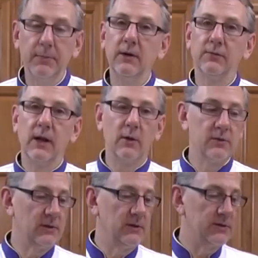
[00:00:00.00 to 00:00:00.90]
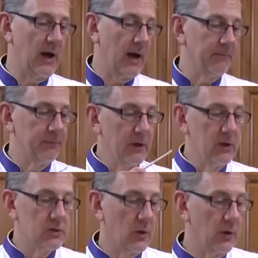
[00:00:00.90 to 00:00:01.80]
pink flowers on the top,
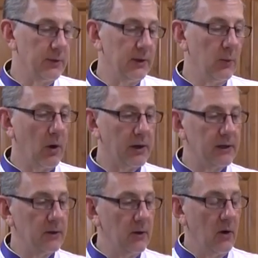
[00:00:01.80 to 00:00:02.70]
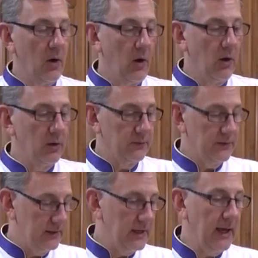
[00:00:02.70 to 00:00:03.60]
so I really wanted all of
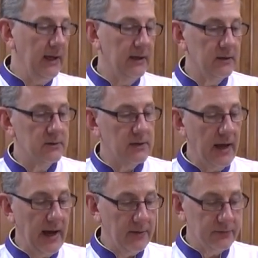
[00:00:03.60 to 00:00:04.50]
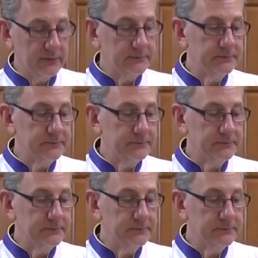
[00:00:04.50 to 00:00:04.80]
the cake to have